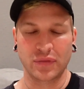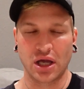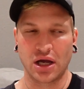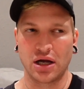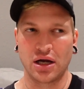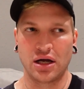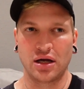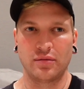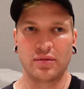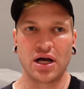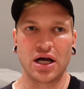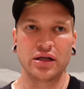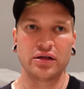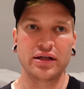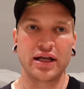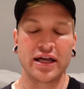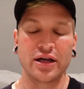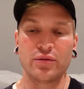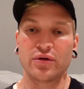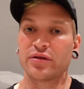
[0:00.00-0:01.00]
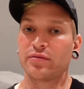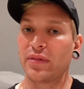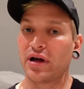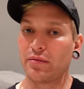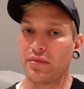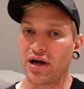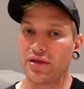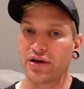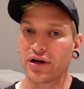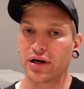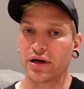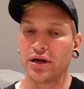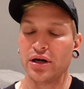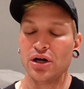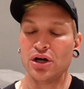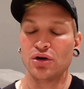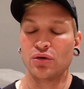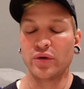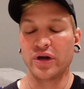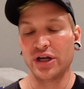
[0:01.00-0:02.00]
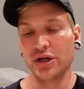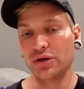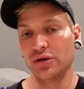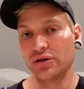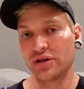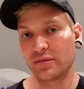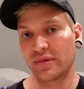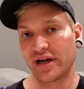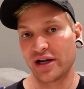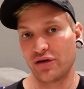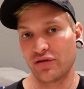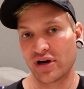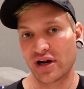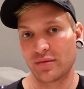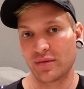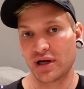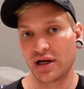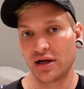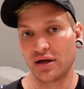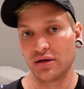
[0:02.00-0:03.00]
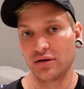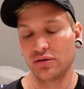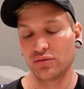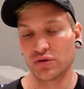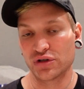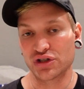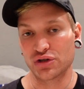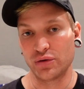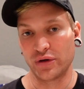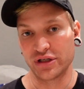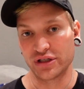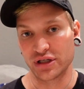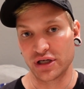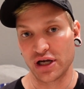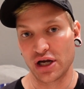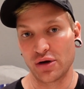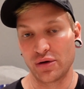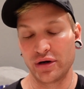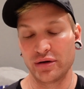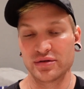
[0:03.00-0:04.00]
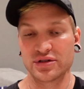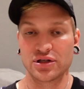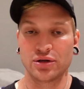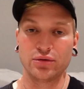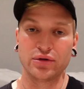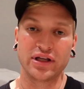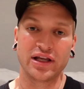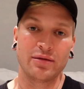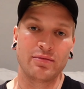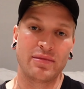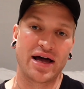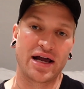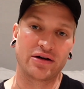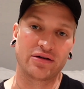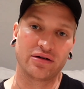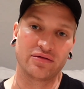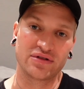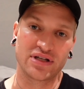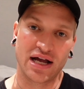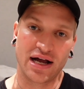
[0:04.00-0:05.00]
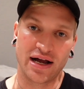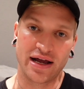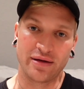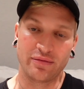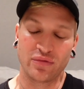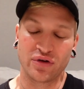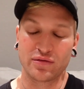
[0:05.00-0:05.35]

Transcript: Um, unlike with my mother, we knew that my grandma was going to go and it was only a matter of time.